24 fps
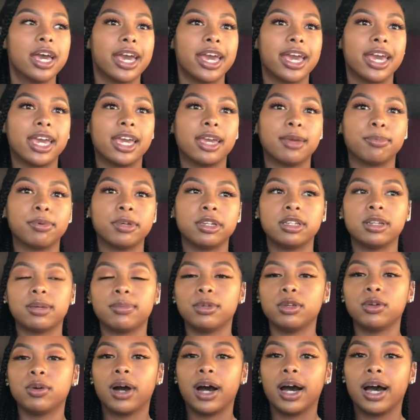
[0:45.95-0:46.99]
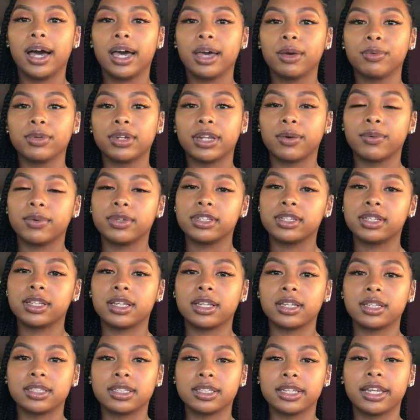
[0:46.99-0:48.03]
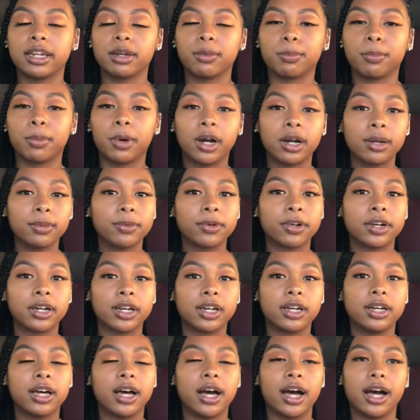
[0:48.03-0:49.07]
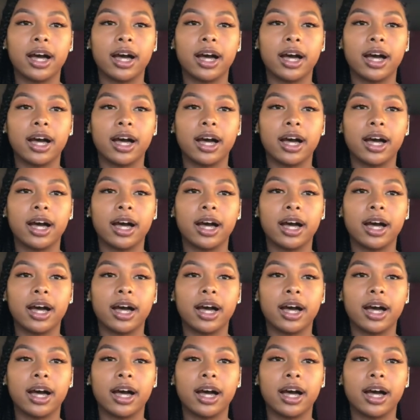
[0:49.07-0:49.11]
a PWI when I went to Santa Barbara